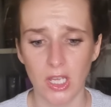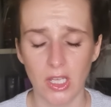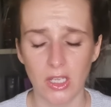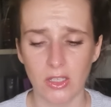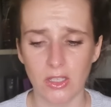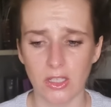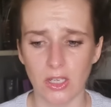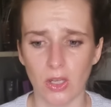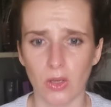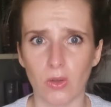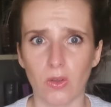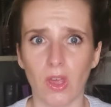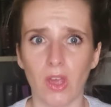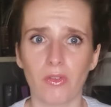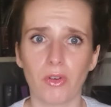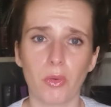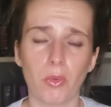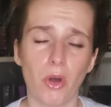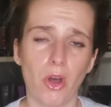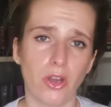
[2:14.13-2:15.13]
So
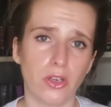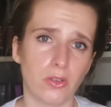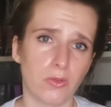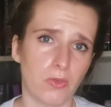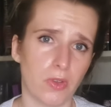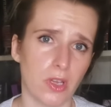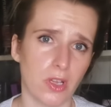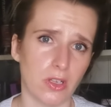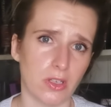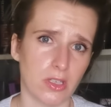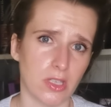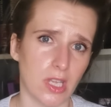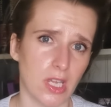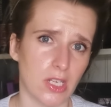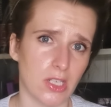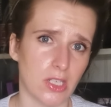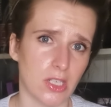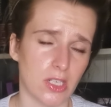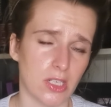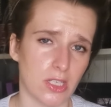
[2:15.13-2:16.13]
everyone feels
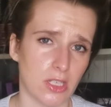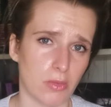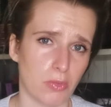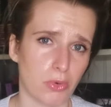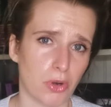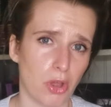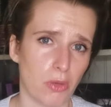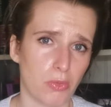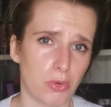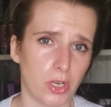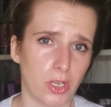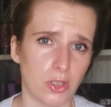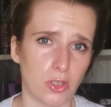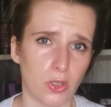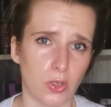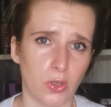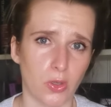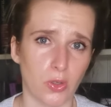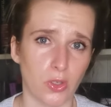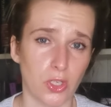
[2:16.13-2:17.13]
that it's appropriate
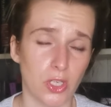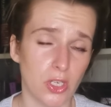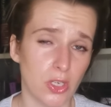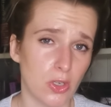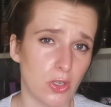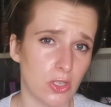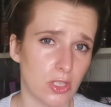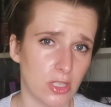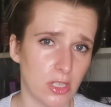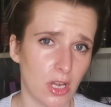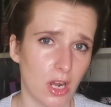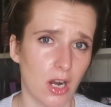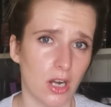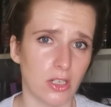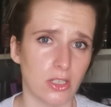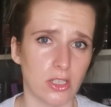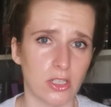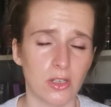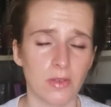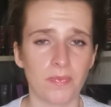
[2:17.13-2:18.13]
to continue
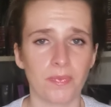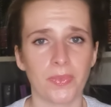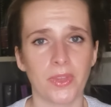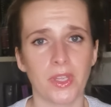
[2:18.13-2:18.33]
start